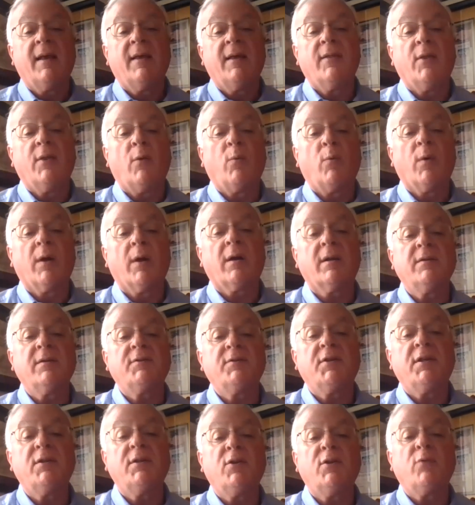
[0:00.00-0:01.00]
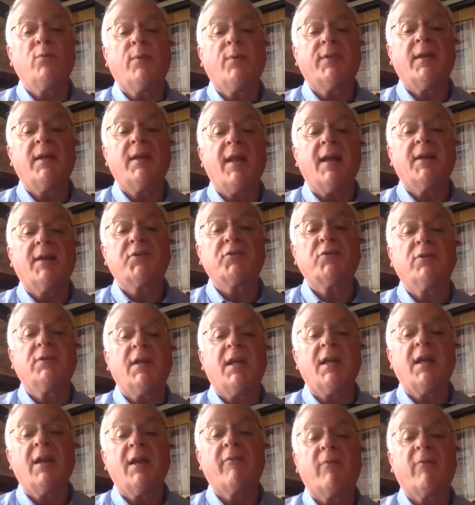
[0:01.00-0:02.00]
The work continued with the National
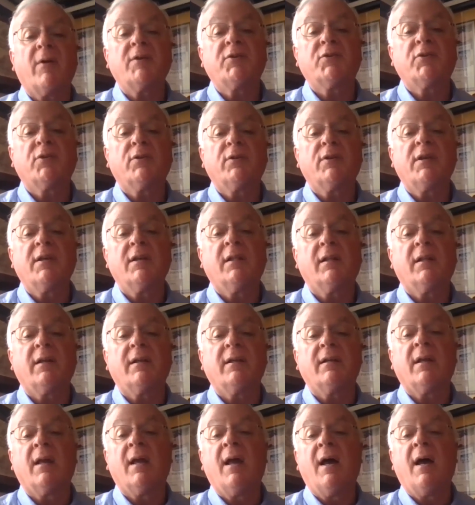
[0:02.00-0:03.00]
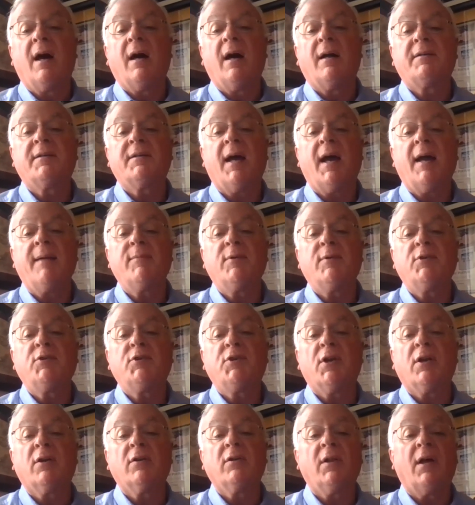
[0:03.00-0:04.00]
Day of Racial Healing, a time to
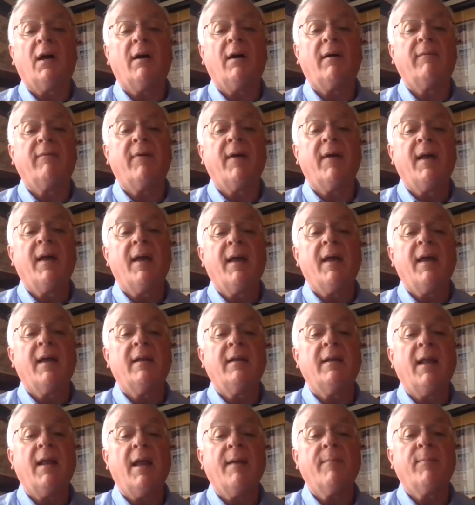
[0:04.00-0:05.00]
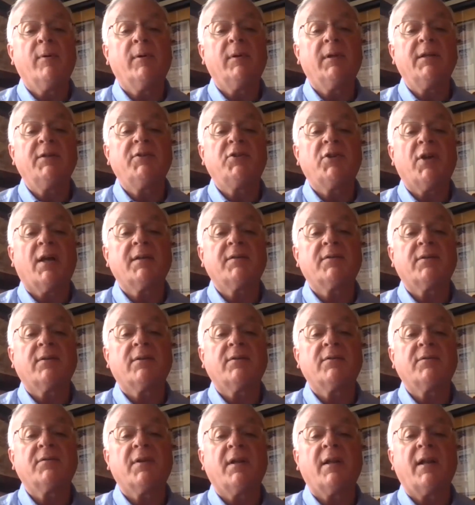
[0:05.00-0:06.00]
share love and neighborly
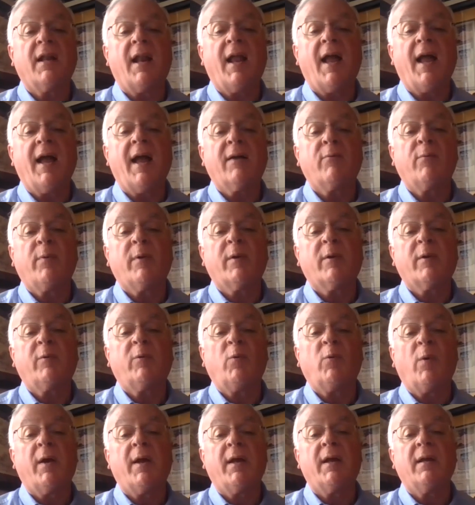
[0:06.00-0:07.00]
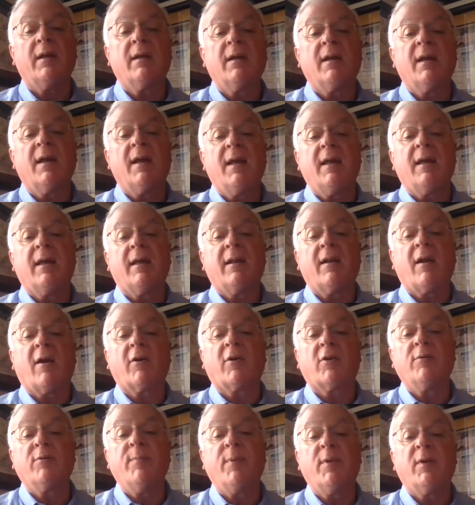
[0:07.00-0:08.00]
gestures in an equitable way in our
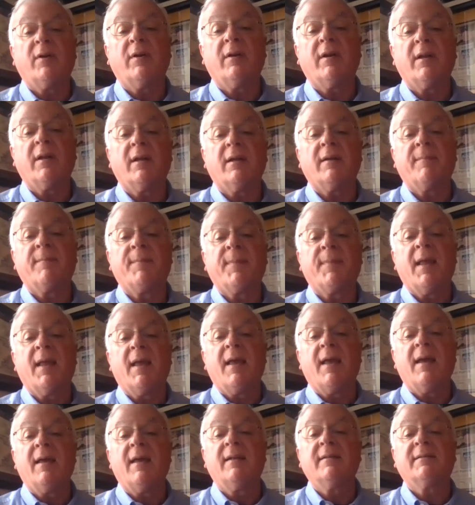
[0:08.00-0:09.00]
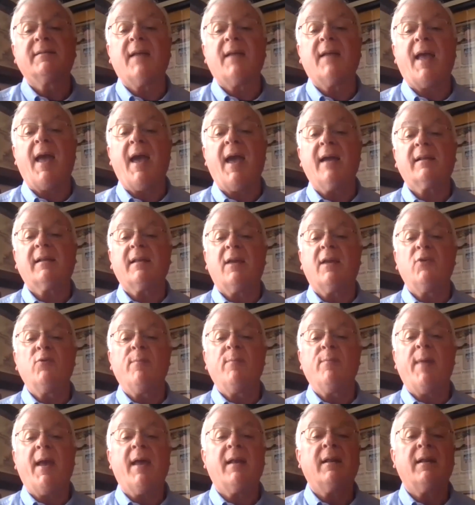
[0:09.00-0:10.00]
community. It is an act of
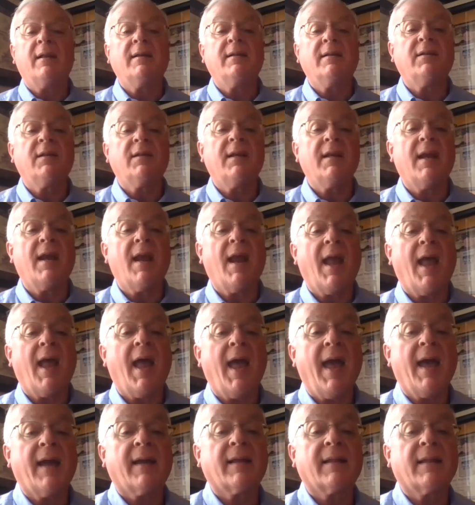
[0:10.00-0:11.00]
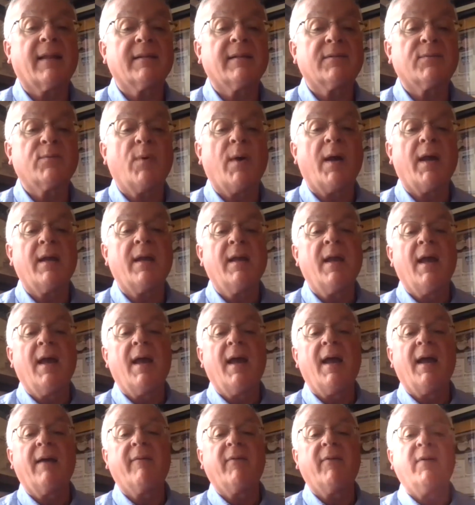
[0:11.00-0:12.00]
humanity to act this way
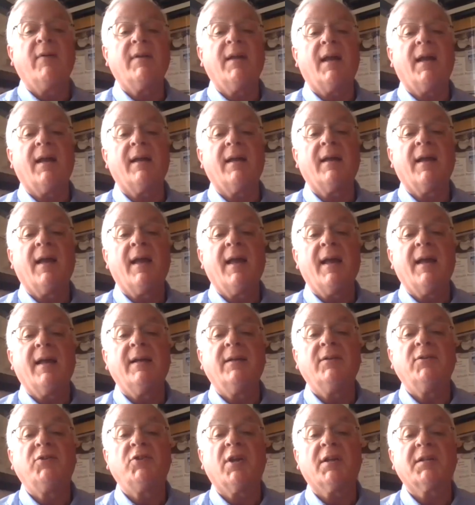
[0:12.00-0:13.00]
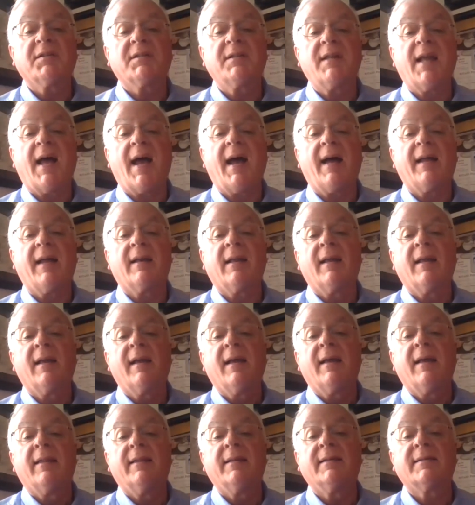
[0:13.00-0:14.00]
every day, and just not
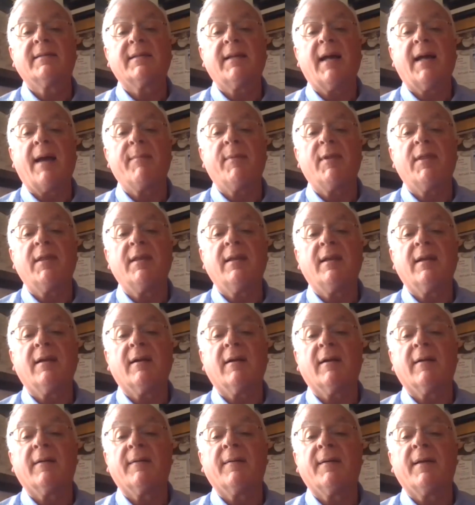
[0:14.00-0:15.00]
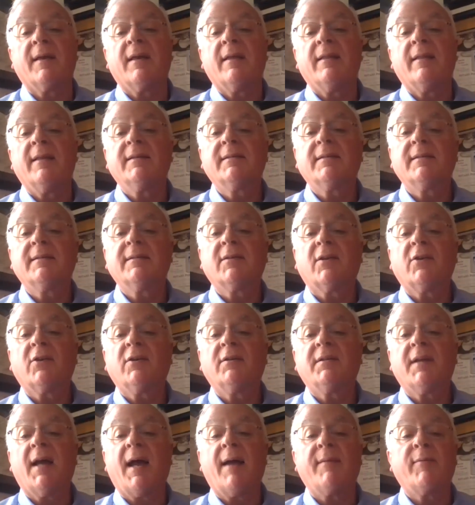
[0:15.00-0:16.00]
this time of the year. This is a
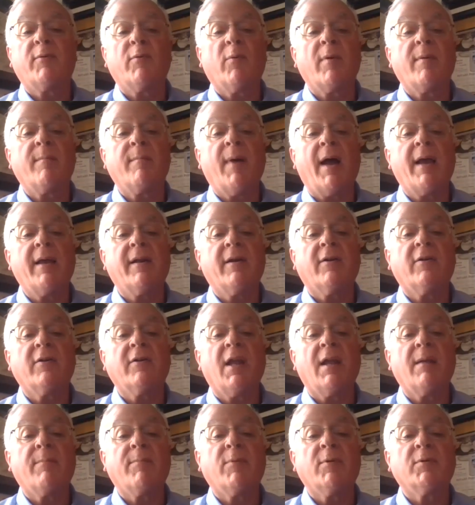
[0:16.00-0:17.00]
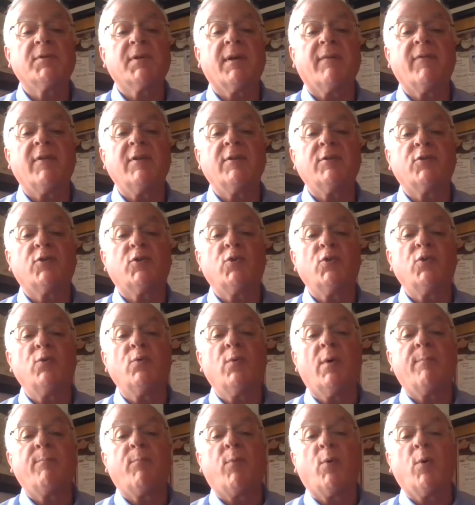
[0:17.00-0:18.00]
good time to remind our neighbors of these
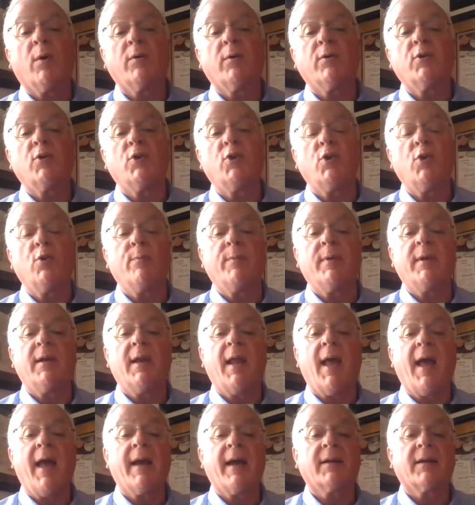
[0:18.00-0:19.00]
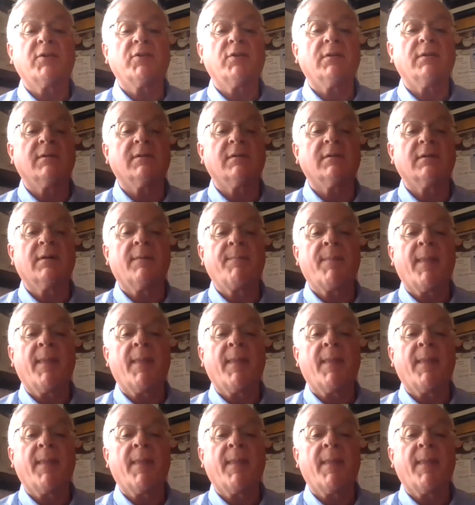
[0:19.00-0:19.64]
two important human actions.